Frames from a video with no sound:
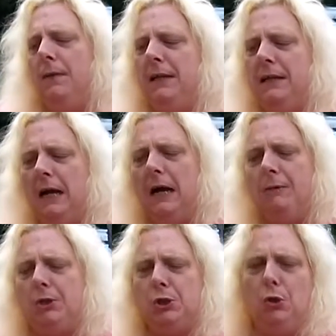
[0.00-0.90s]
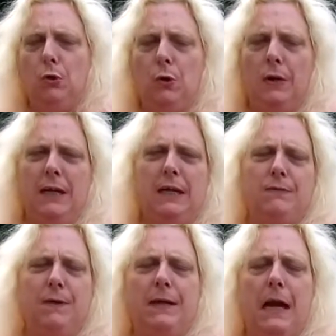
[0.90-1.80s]
In Irish lore, it
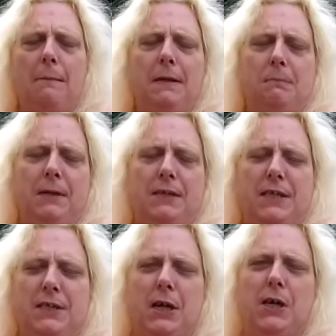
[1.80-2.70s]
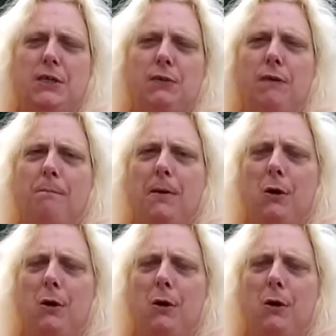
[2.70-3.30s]
is very common to place a saucer of